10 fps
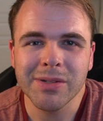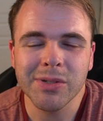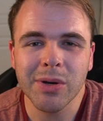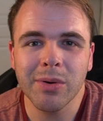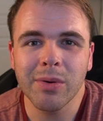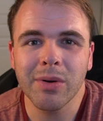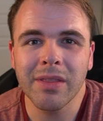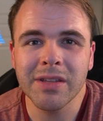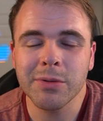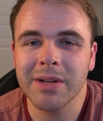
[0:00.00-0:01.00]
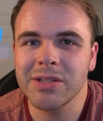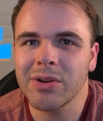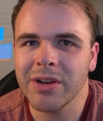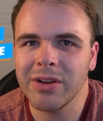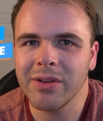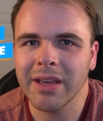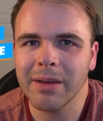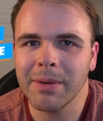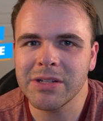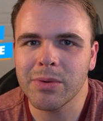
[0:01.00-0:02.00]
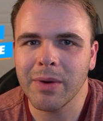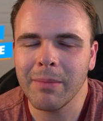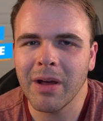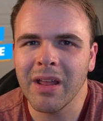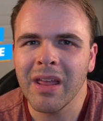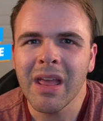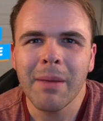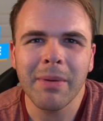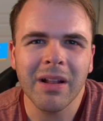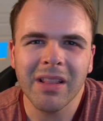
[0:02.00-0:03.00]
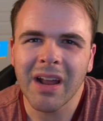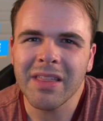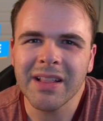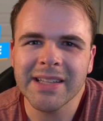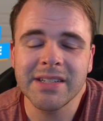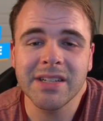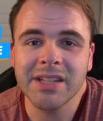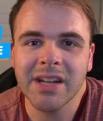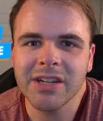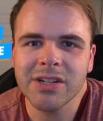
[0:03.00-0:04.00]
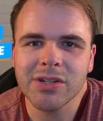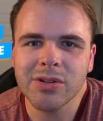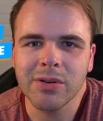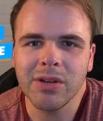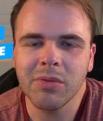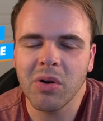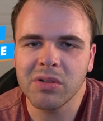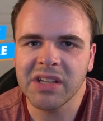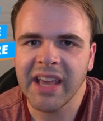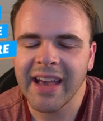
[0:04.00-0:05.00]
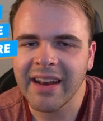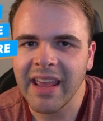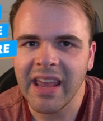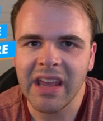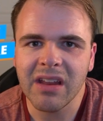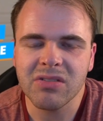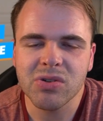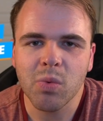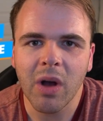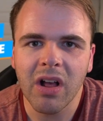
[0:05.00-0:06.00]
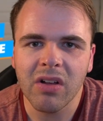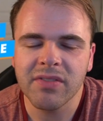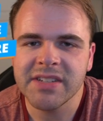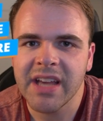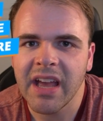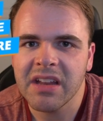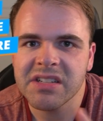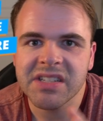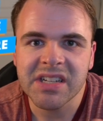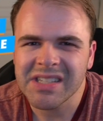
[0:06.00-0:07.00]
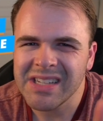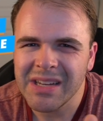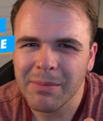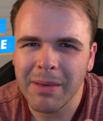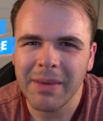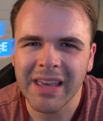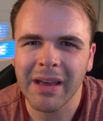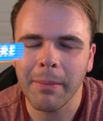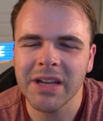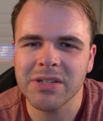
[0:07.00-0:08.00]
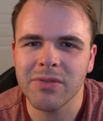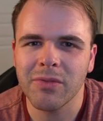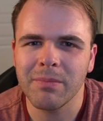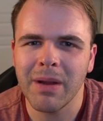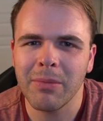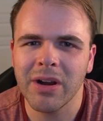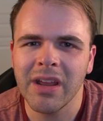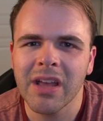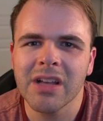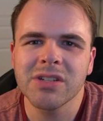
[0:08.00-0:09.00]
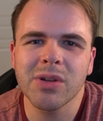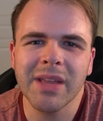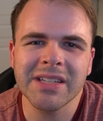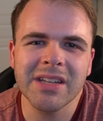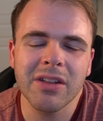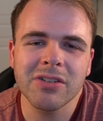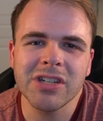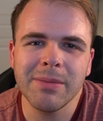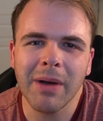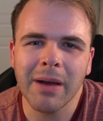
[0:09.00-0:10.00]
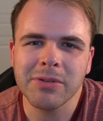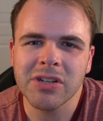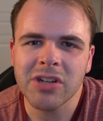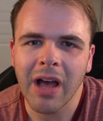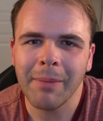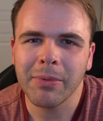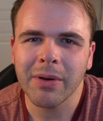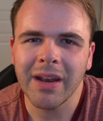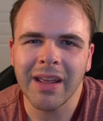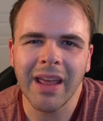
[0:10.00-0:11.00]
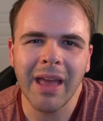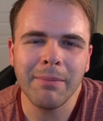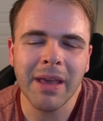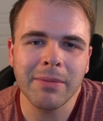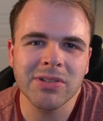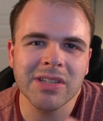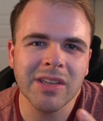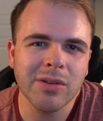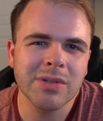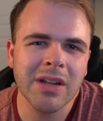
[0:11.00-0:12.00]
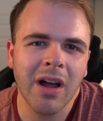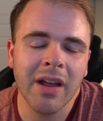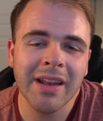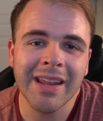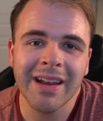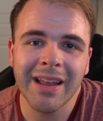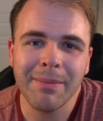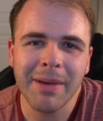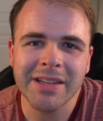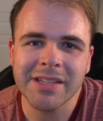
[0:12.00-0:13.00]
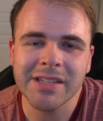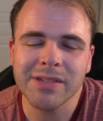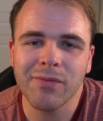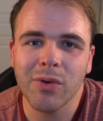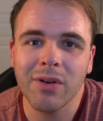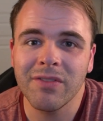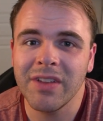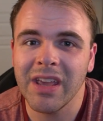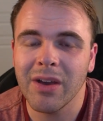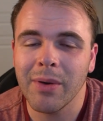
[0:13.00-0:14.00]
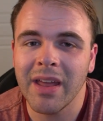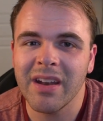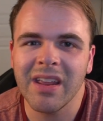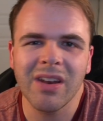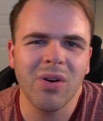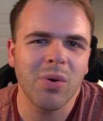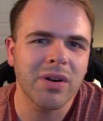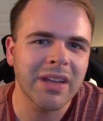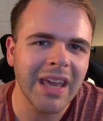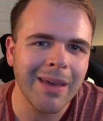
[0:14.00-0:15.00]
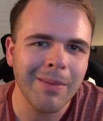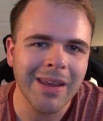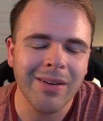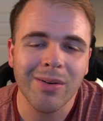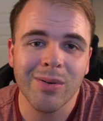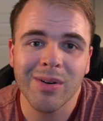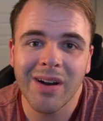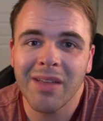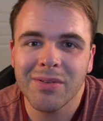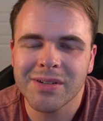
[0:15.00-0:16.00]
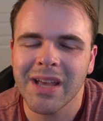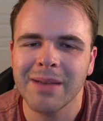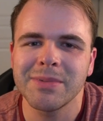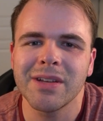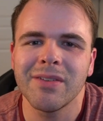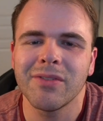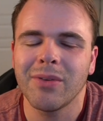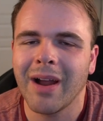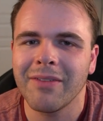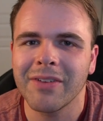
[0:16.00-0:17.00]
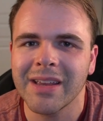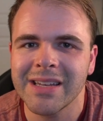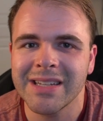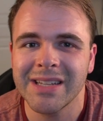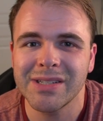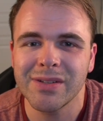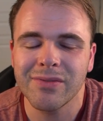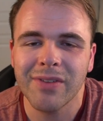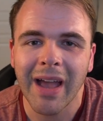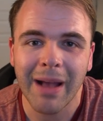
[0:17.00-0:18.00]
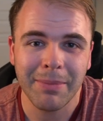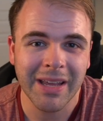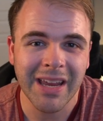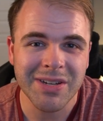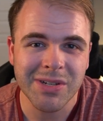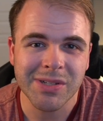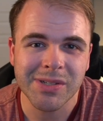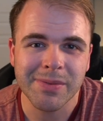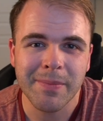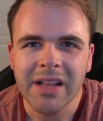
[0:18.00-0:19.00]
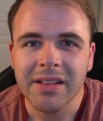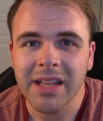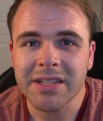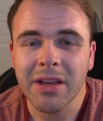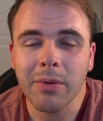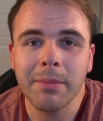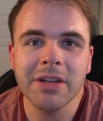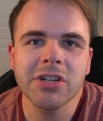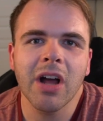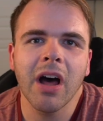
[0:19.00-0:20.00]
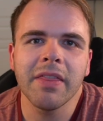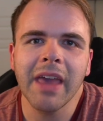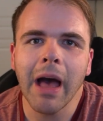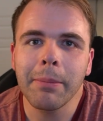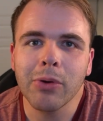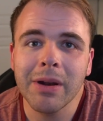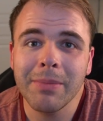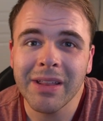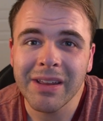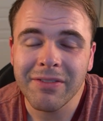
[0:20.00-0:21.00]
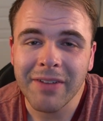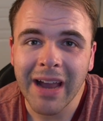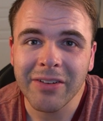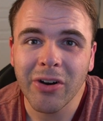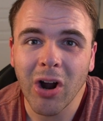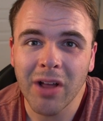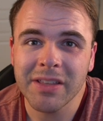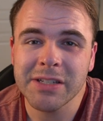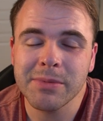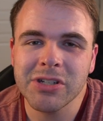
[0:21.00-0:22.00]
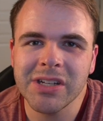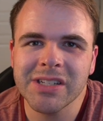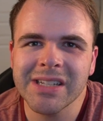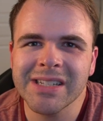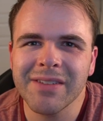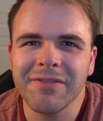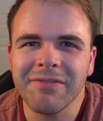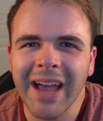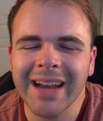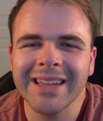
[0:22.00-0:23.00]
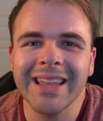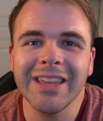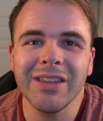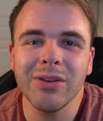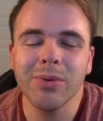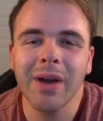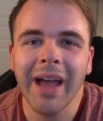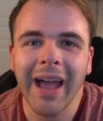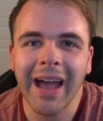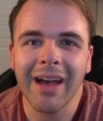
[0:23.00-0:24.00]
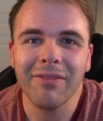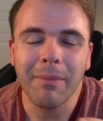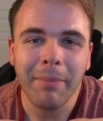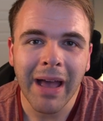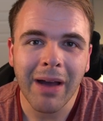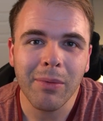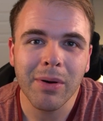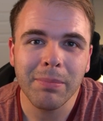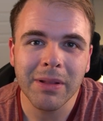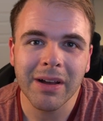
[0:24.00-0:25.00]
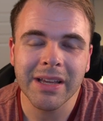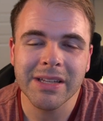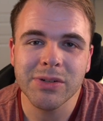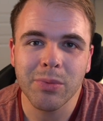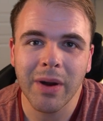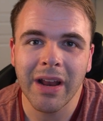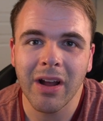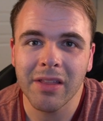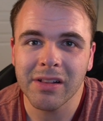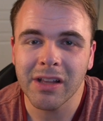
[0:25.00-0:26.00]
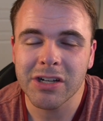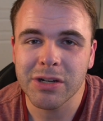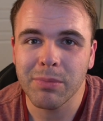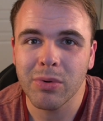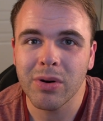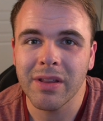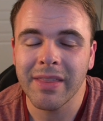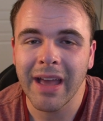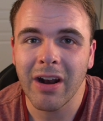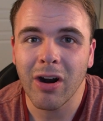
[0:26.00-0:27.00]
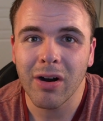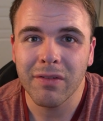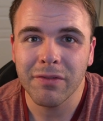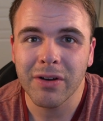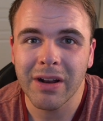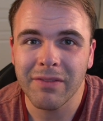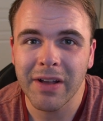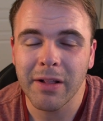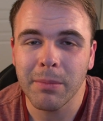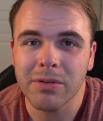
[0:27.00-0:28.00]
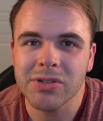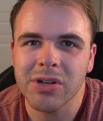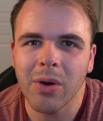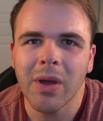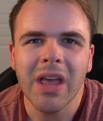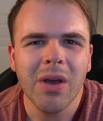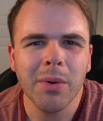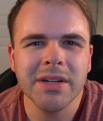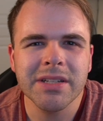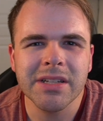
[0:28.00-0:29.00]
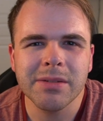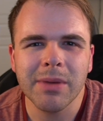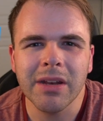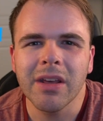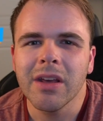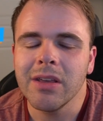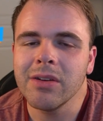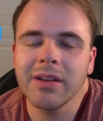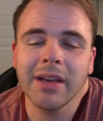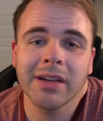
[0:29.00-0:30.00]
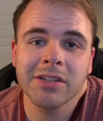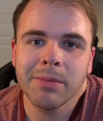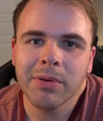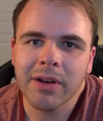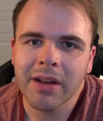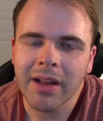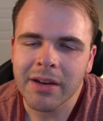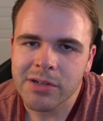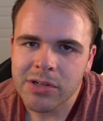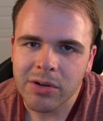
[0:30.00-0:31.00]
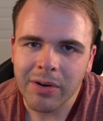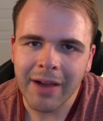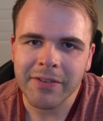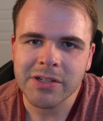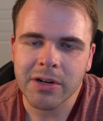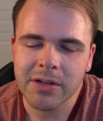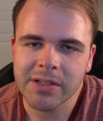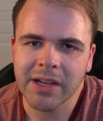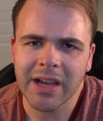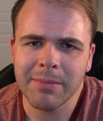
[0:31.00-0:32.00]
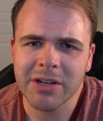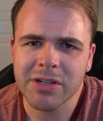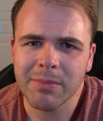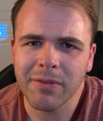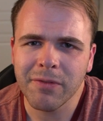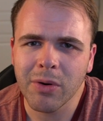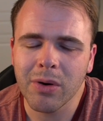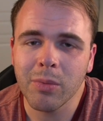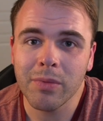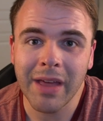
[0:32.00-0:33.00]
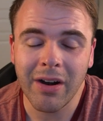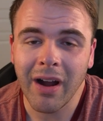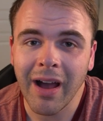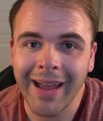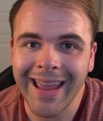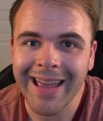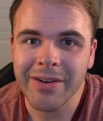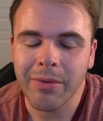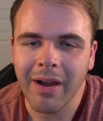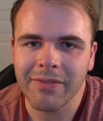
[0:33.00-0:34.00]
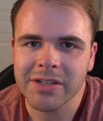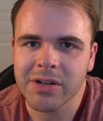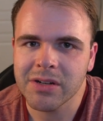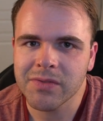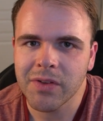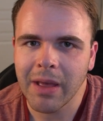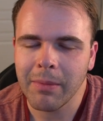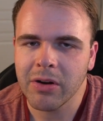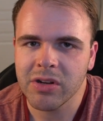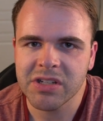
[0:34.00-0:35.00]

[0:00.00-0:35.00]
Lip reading: So this one has 32 gigabytes of RAM on it, but a lot of the listings that I just showed you only had 8, 12, 10, 16 maybe gigabytes of memory. So that's another cheap option to upgrade it and be able to use it on a day-to-day basis for video editing or gaming or other types of graphic intensive applications. The last thing I want to mention on the upgradability factor on these machines is the fact that you have power plugins right on the logic board that are free and available. So what does this mean? You can actually put in additional graphics cards, like I mentioned before, that are high-end graphics cards for that matter.